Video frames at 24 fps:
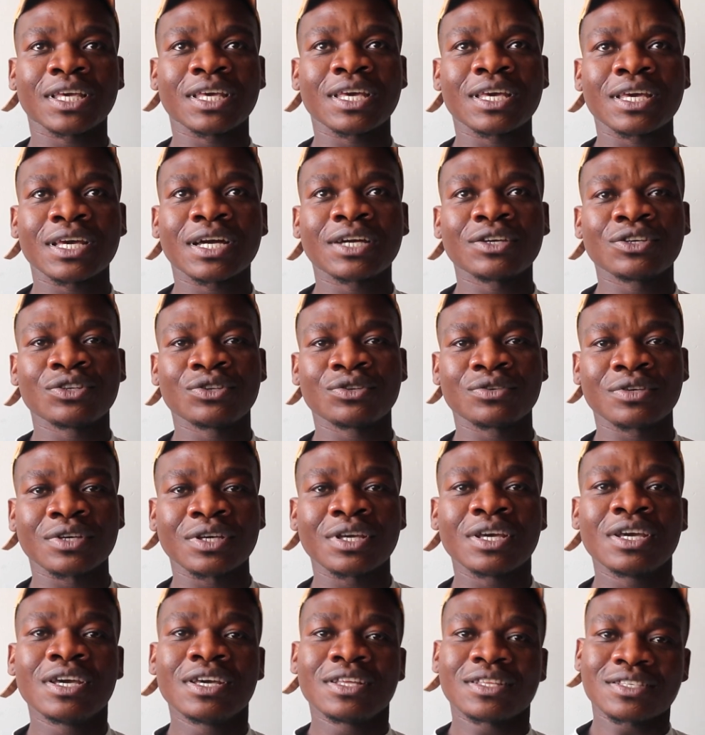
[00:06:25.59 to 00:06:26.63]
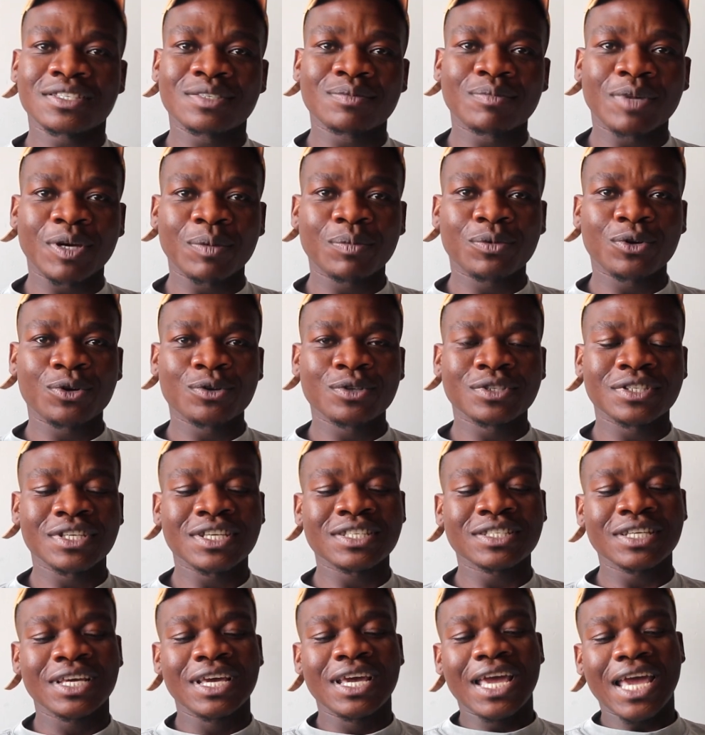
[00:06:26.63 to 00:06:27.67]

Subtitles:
hey, how are you doing? This is my process.